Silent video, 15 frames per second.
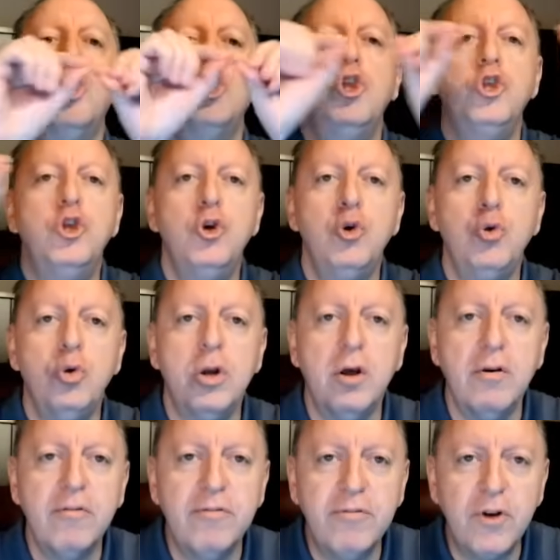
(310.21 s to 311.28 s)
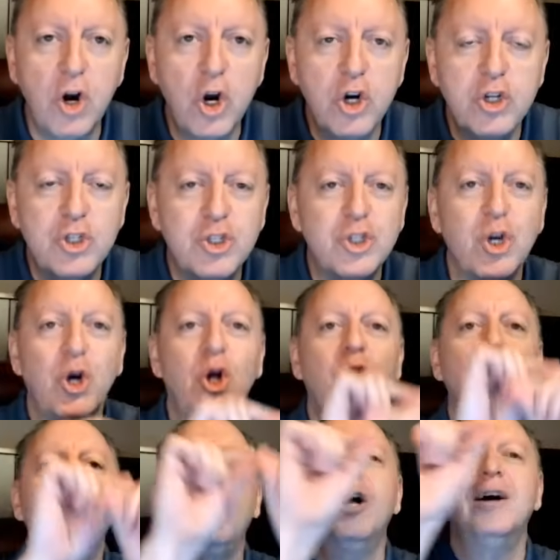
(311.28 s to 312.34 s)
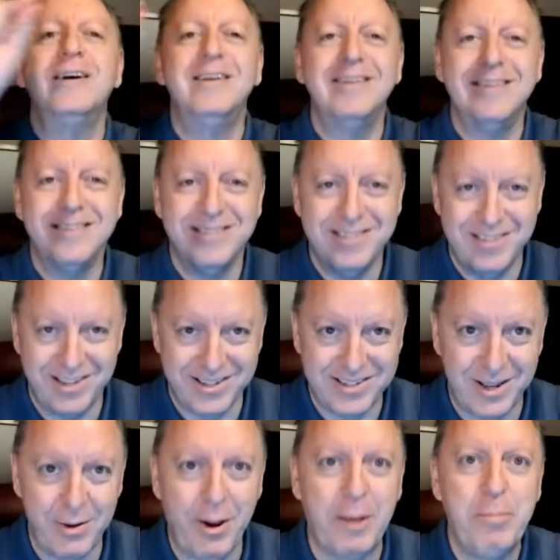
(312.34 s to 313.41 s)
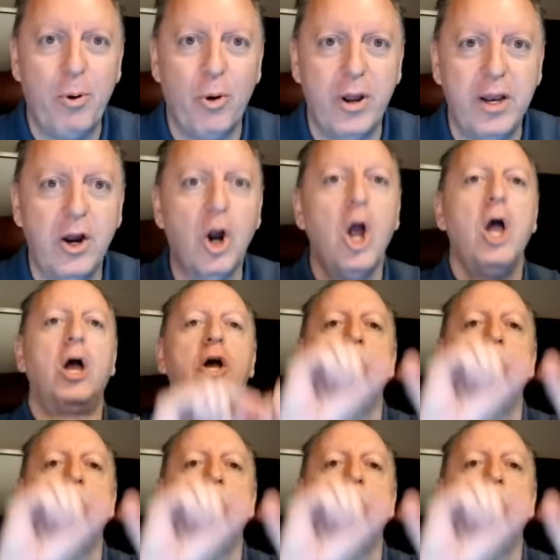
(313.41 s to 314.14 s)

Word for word: universal do you see my point here?